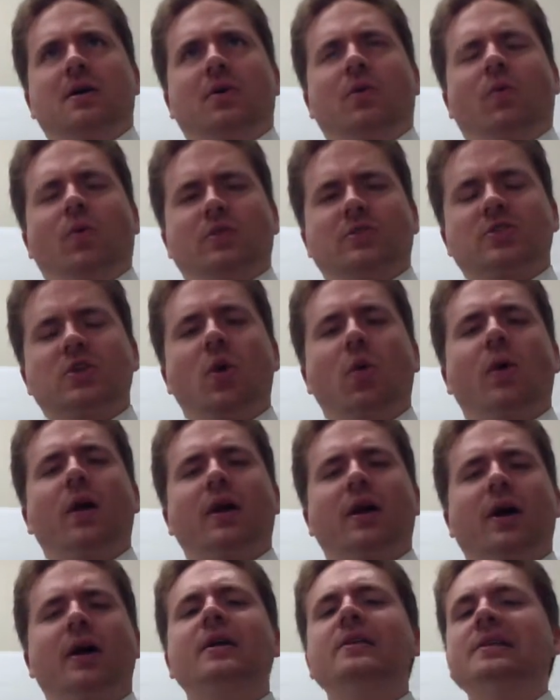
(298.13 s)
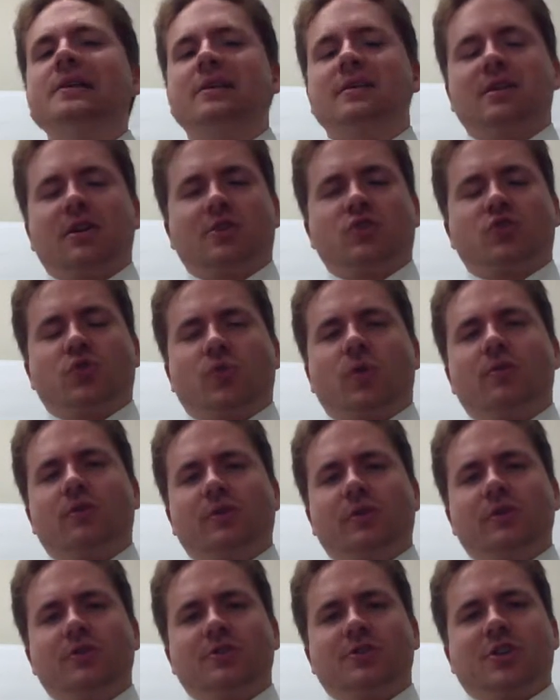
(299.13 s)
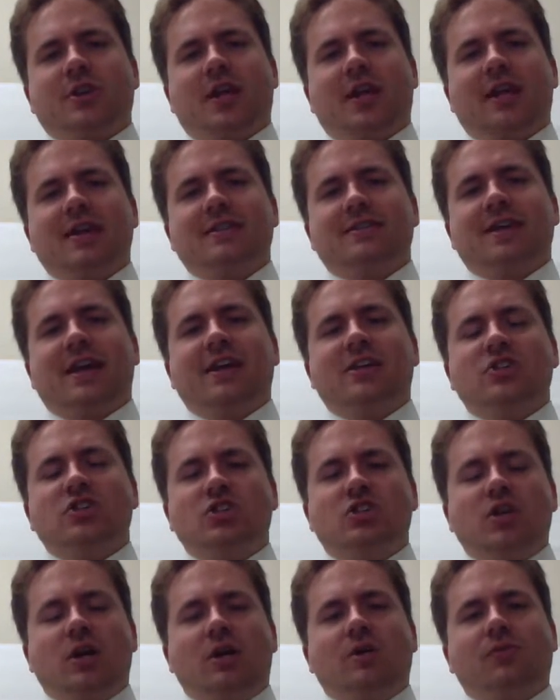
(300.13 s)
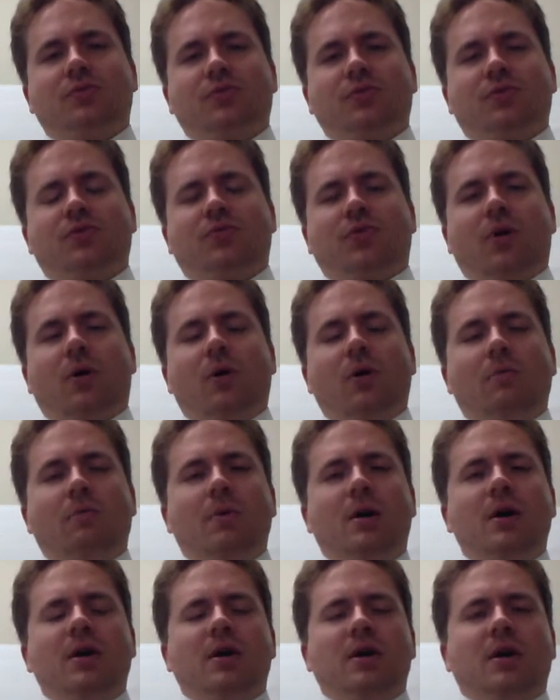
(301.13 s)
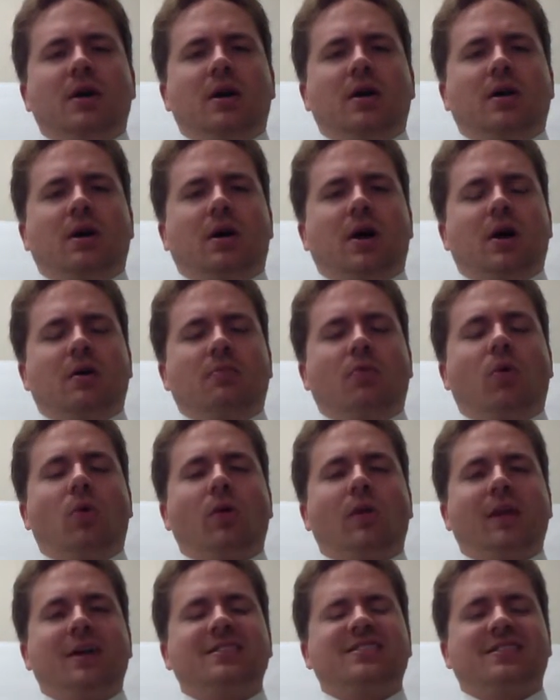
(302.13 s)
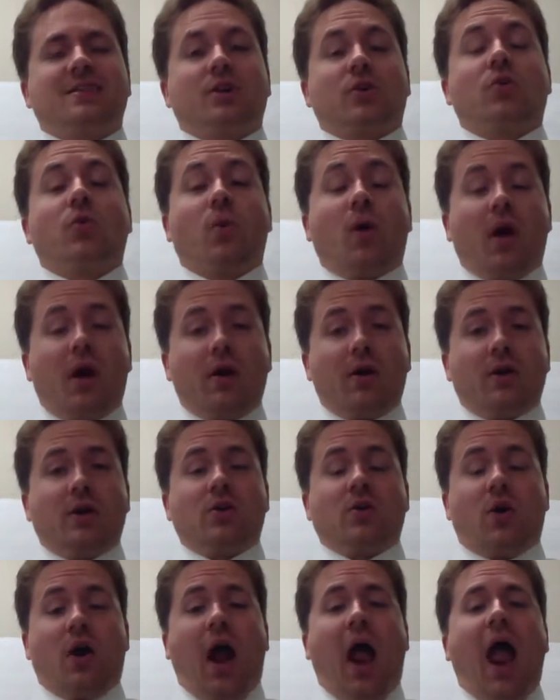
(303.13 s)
What's going on in the Industrial Revolution is a shift from more or less an agrarian or